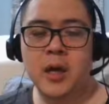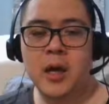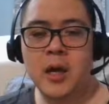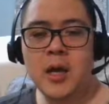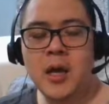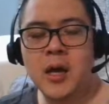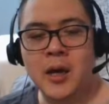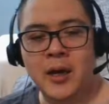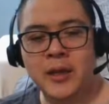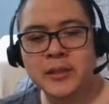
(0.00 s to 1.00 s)

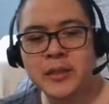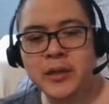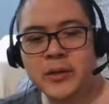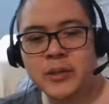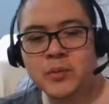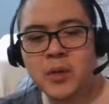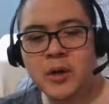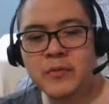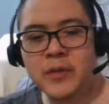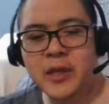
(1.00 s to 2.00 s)
Ah, so it's one
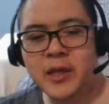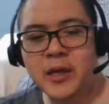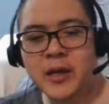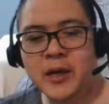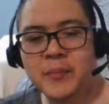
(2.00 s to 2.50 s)
of the